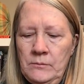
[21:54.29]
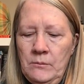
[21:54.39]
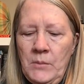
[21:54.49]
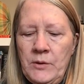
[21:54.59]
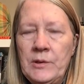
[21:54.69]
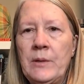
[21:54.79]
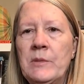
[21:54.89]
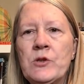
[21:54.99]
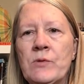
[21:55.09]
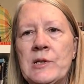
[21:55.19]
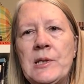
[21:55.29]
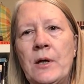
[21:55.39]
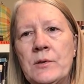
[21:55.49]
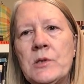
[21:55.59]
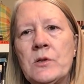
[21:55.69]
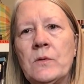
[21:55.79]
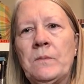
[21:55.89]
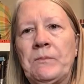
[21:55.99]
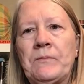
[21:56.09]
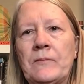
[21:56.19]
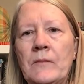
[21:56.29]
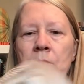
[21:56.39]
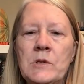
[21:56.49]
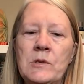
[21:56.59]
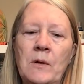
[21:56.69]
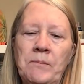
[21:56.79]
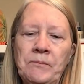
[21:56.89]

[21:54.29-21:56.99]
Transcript: monthly Mystery Sales too. So,